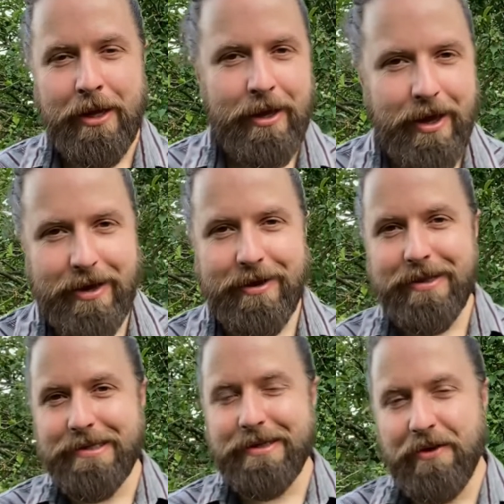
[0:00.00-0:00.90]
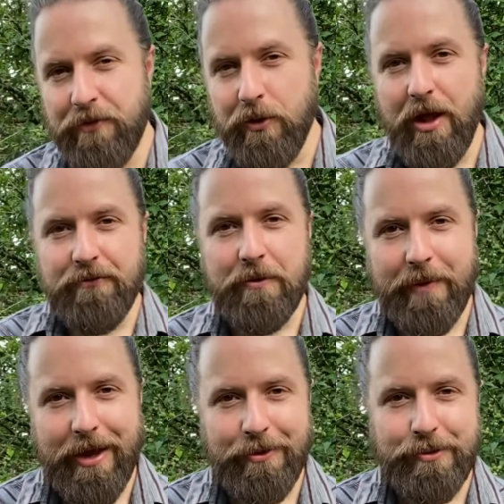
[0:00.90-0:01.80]
Hey, now listen, if you love
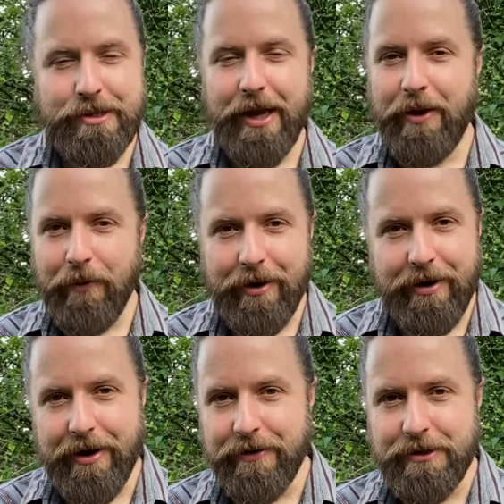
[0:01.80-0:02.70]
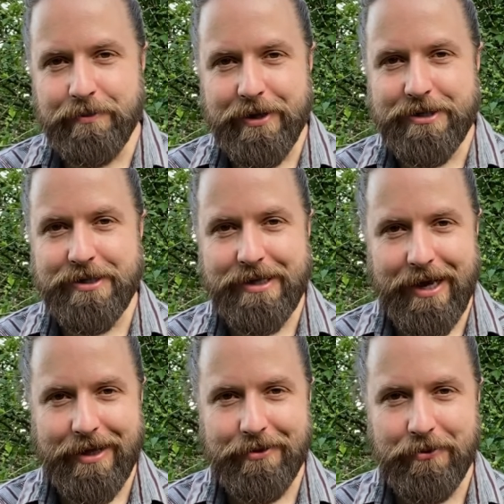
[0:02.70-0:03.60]
tomatoes anywhere near as much as
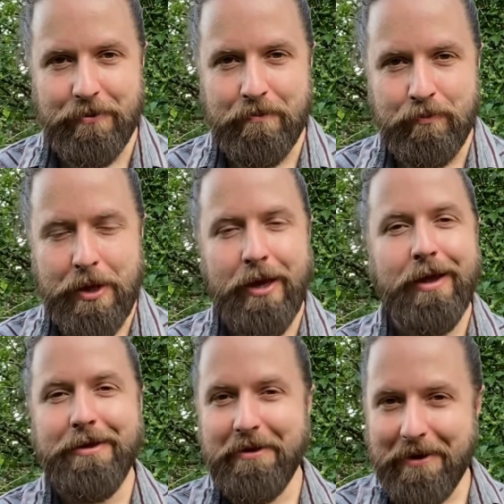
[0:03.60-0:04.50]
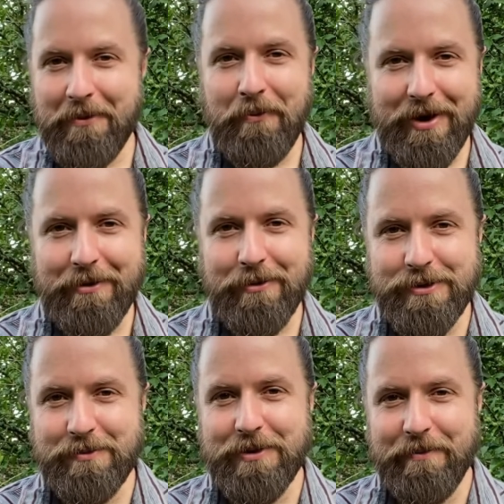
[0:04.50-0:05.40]
I do, you're gonna wanna grow
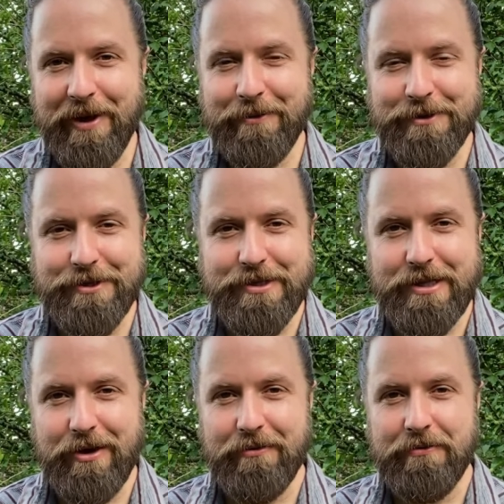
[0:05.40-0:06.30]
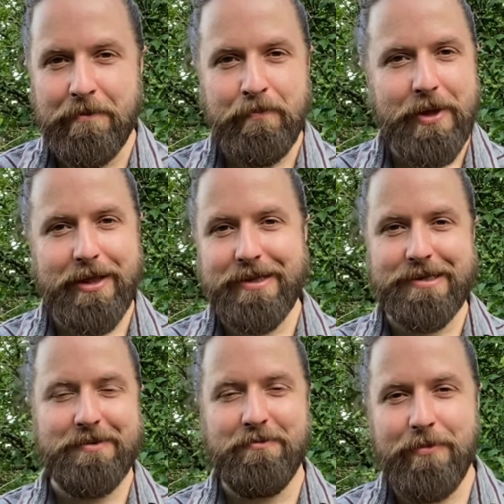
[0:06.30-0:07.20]
some tomatoes yourself. And
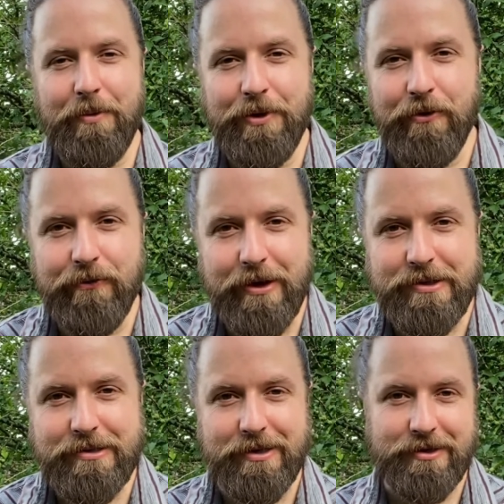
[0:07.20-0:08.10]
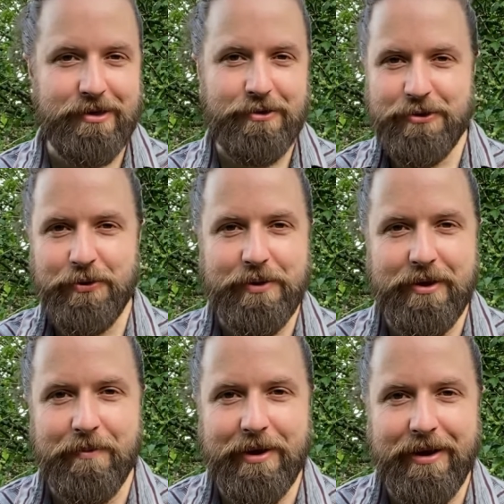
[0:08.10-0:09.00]
listen, maybe you felt a little too
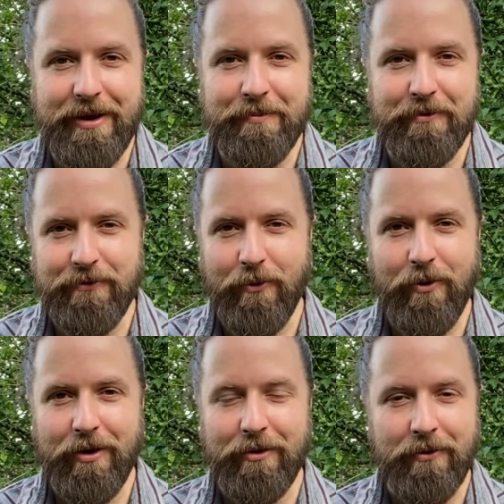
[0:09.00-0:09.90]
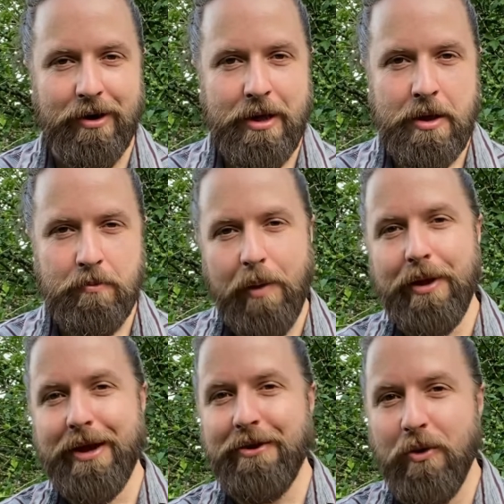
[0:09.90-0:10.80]
intimidated before, or maybe you
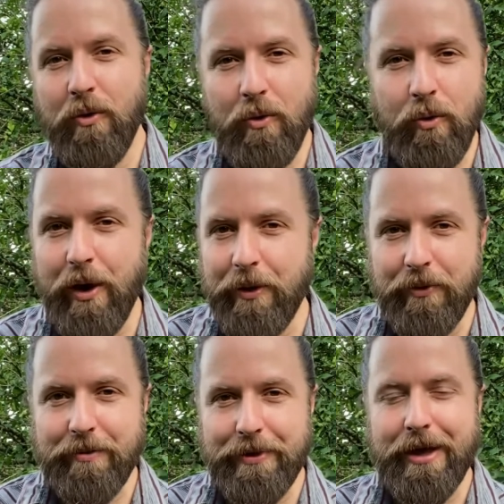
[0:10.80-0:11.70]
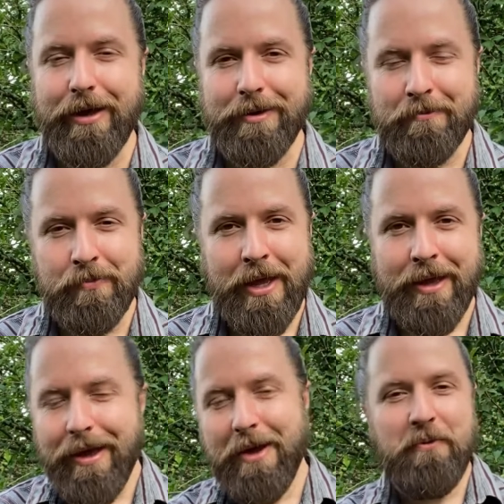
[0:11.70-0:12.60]
didn't know quite where to begin.
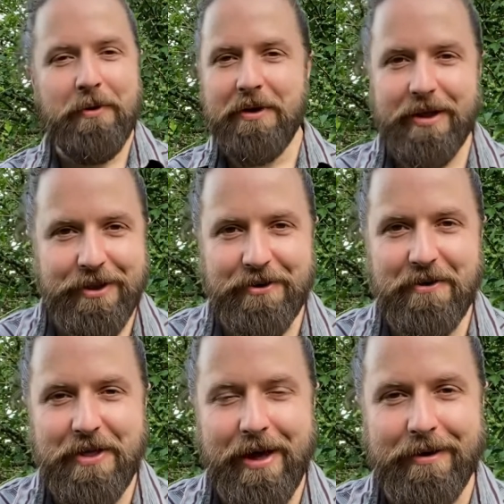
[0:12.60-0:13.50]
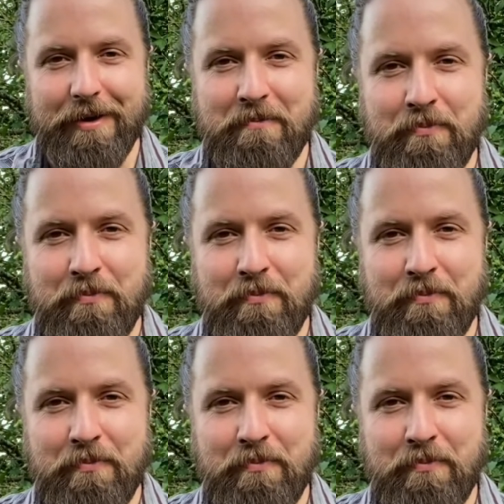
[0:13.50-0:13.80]
Hey, we're gonna clear all that up.